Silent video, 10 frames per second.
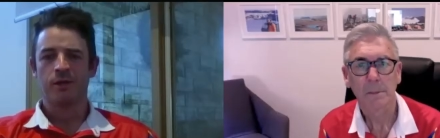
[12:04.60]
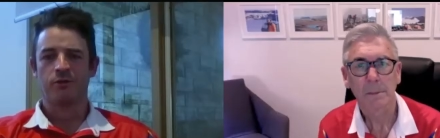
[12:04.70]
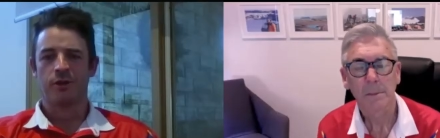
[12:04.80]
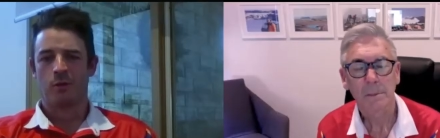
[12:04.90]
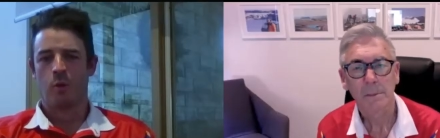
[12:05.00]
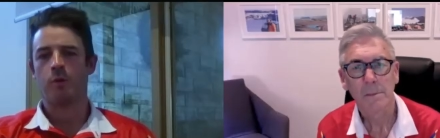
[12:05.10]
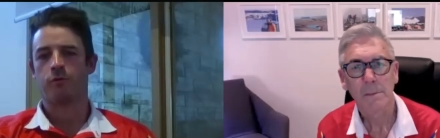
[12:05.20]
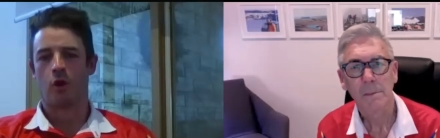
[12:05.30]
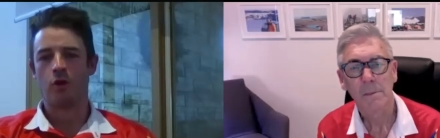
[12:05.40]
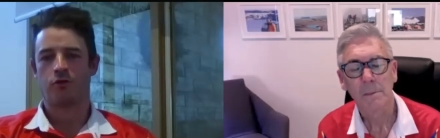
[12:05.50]
Speaker 1: so yeah, what we've
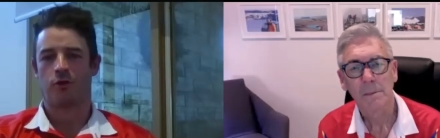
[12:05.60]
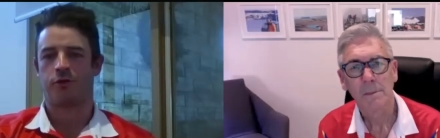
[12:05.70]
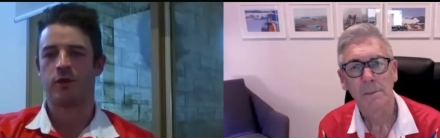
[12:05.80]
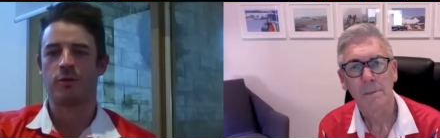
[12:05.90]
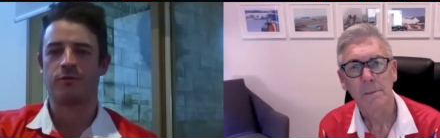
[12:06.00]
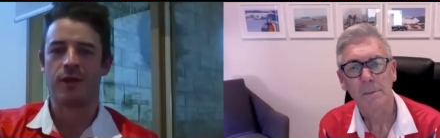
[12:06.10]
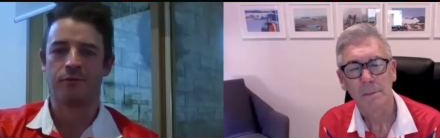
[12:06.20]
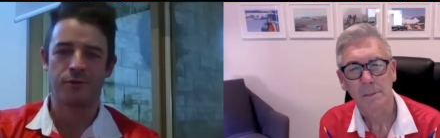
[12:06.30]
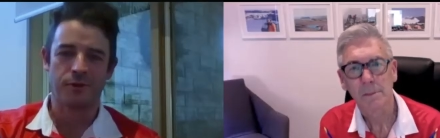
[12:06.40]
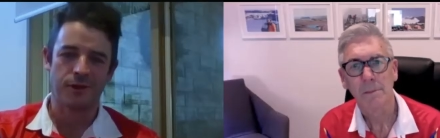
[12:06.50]
lost, I think we've
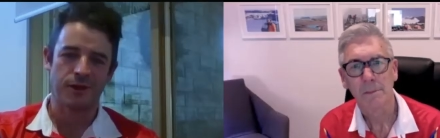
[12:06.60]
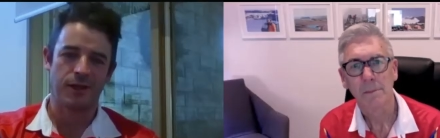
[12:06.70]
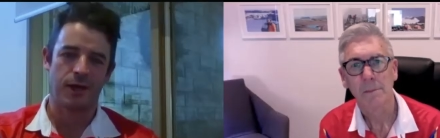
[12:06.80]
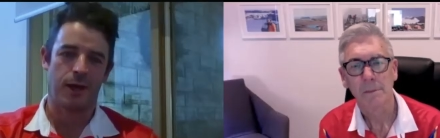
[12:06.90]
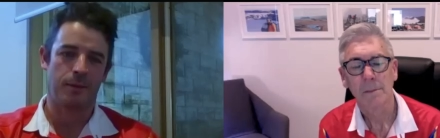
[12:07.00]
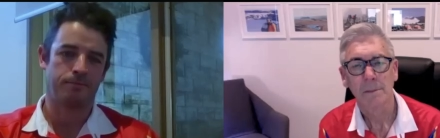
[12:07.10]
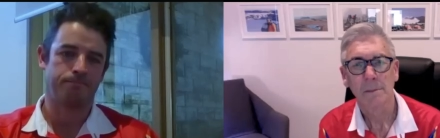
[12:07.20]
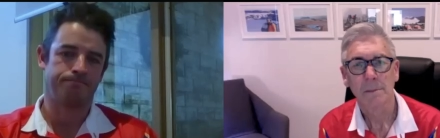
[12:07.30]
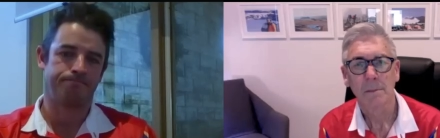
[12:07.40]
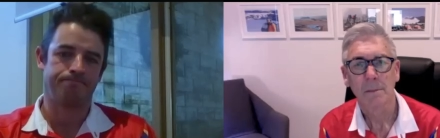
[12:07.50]
definitely
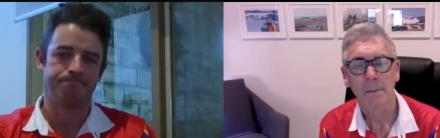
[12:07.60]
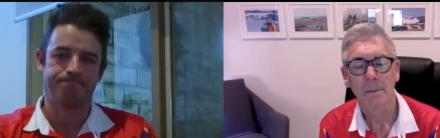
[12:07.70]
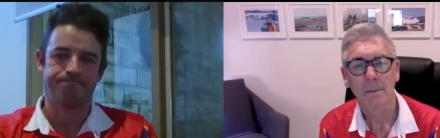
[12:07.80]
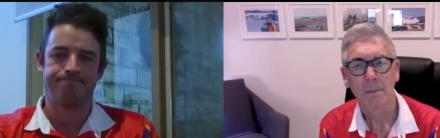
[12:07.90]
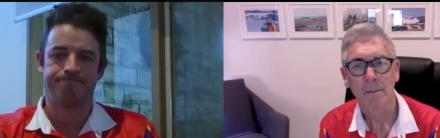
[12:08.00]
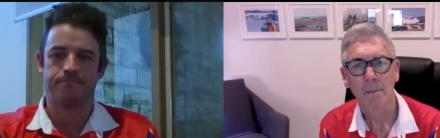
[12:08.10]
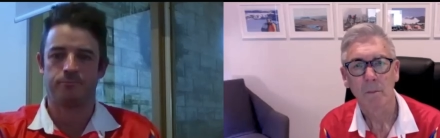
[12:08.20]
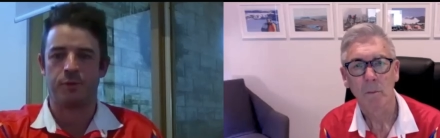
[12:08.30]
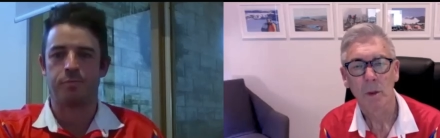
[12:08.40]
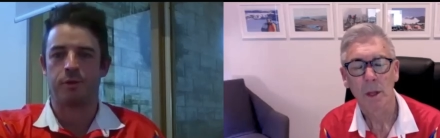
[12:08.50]
um,
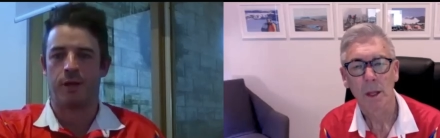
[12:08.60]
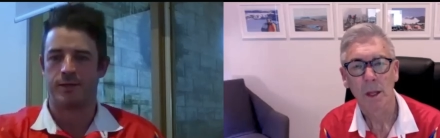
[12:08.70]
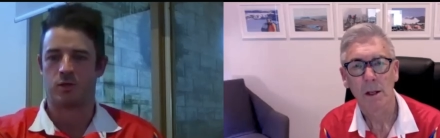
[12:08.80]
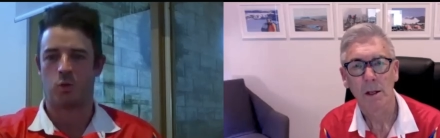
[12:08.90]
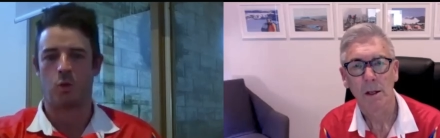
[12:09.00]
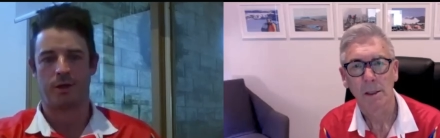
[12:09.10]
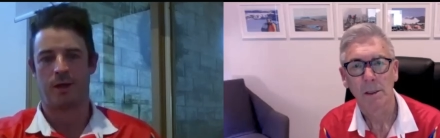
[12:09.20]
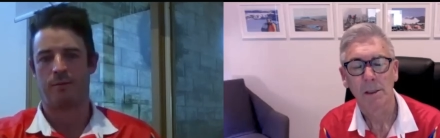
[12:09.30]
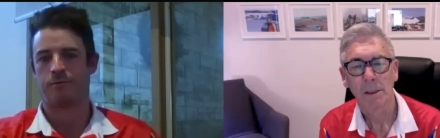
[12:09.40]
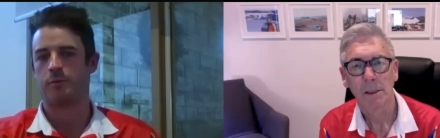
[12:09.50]
replaced quite
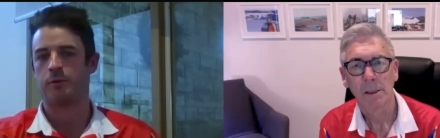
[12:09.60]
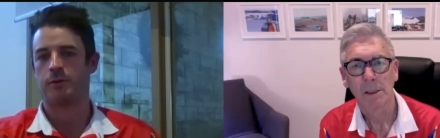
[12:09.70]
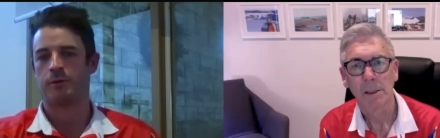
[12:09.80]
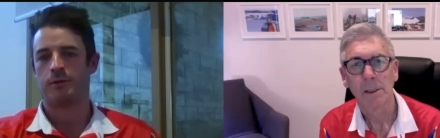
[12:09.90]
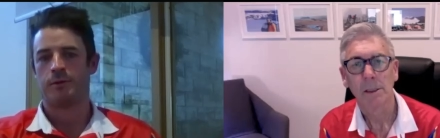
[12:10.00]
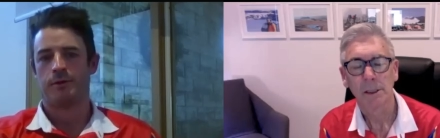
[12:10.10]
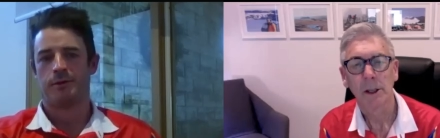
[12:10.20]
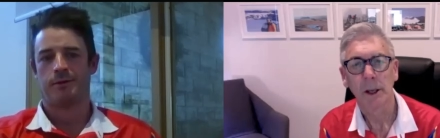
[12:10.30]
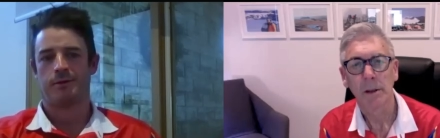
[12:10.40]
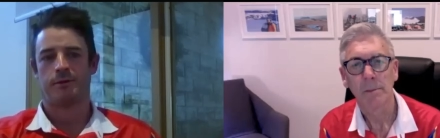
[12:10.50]
comfortably.
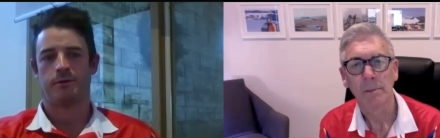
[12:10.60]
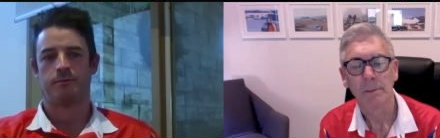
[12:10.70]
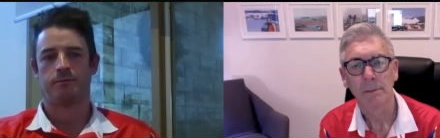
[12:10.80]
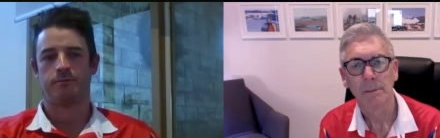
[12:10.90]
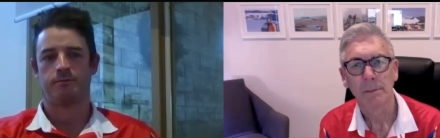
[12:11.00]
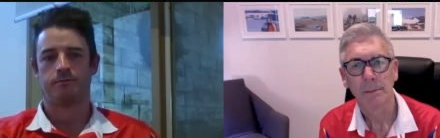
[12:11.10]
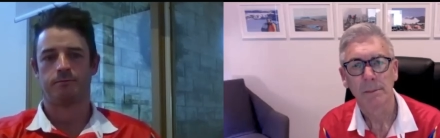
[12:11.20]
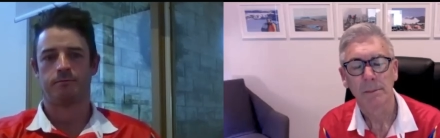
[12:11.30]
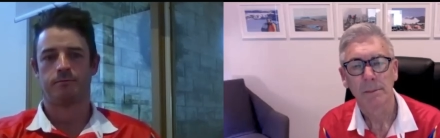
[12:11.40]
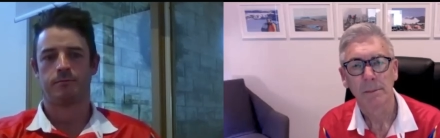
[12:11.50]
Yeah.
Speaker 2: Um,
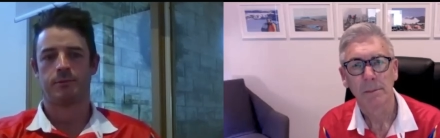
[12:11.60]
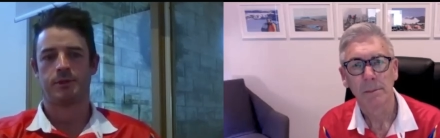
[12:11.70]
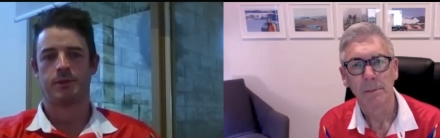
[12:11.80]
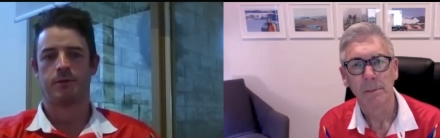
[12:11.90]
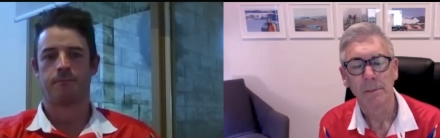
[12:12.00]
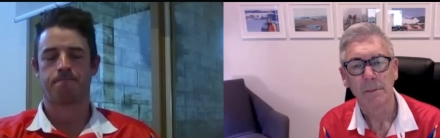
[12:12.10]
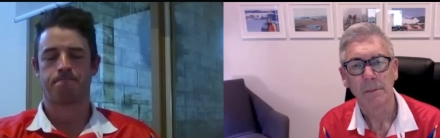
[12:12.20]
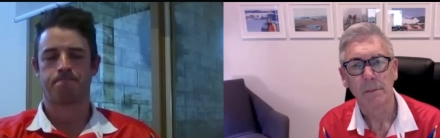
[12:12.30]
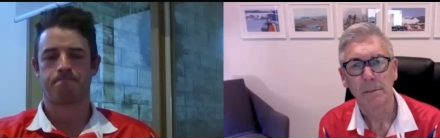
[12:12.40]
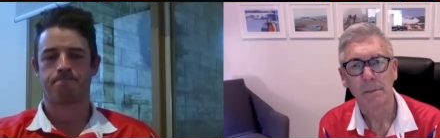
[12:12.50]
so,
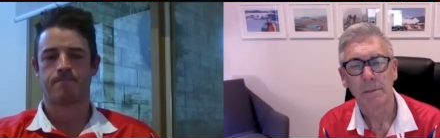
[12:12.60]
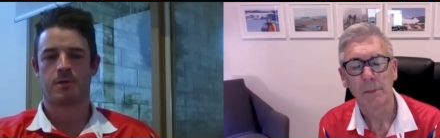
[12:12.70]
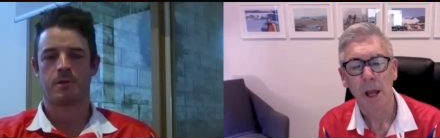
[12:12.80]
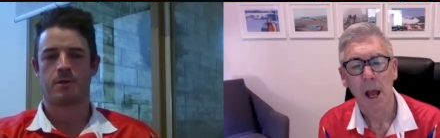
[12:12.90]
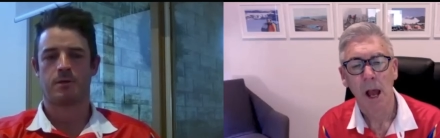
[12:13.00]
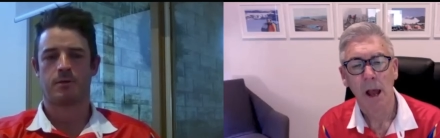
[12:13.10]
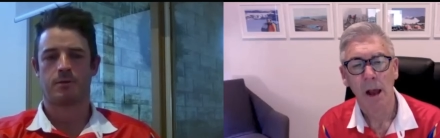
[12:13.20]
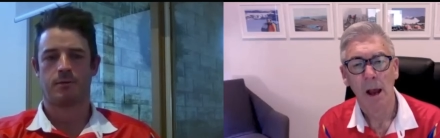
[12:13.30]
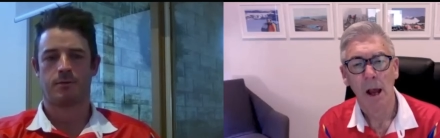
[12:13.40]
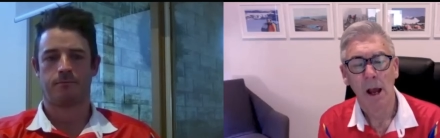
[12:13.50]
yeah.
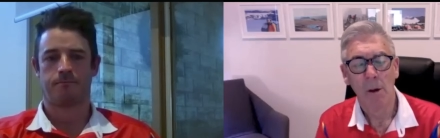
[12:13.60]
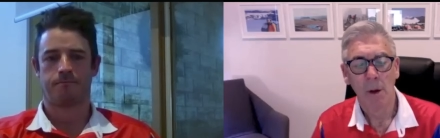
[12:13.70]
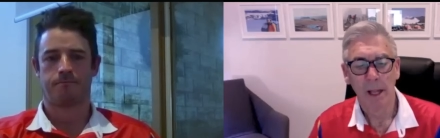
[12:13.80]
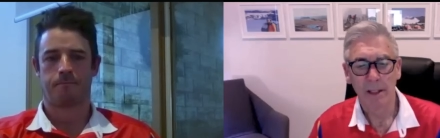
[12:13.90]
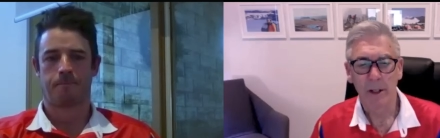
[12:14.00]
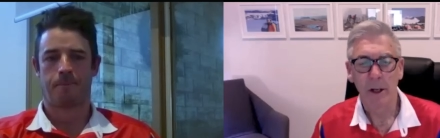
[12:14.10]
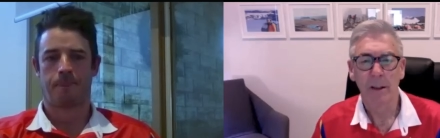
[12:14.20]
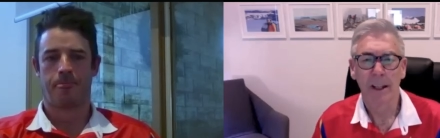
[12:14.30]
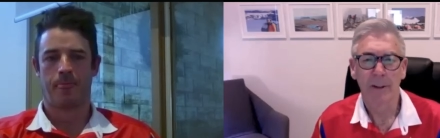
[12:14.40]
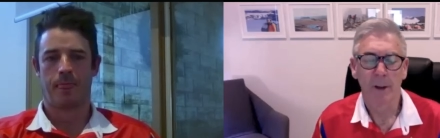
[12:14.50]
Well, that's
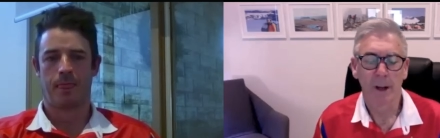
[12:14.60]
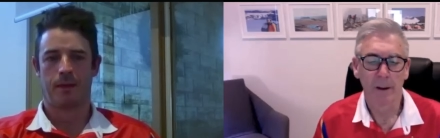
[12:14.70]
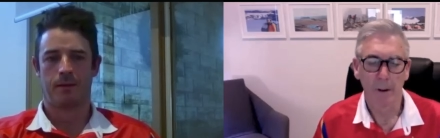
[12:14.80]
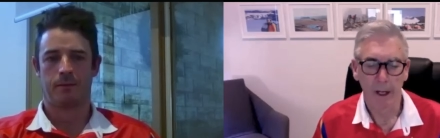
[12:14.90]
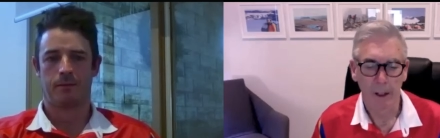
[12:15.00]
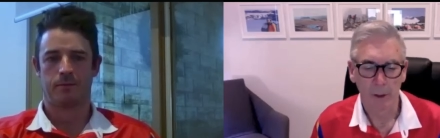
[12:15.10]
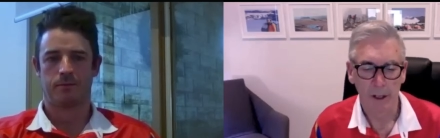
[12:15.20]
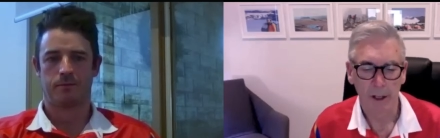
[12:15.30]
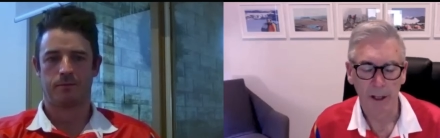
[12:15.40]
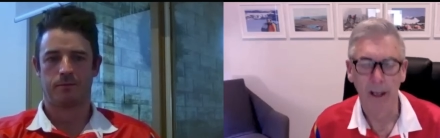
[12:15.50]
that's really really good to
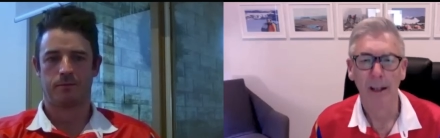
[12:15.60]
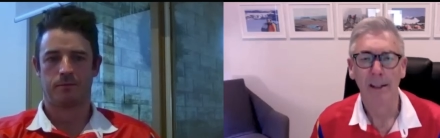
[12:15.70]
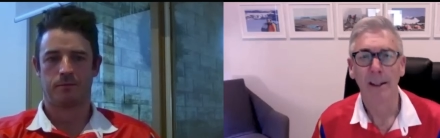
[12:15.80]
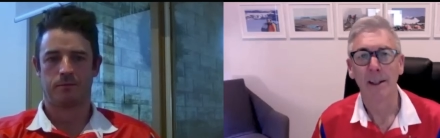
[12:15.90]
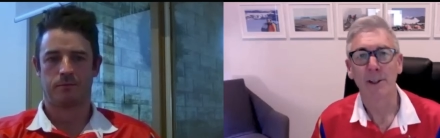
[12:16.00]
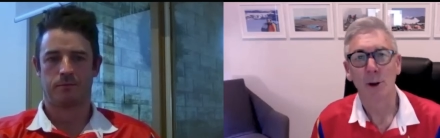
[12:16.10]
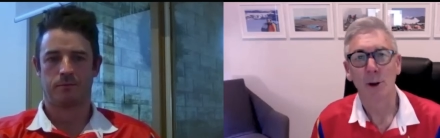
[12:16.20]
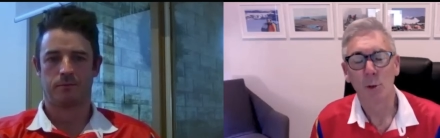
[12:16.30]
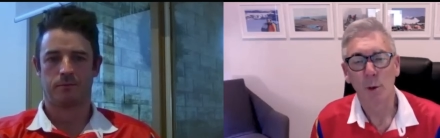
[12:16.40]
hear. Uh, so all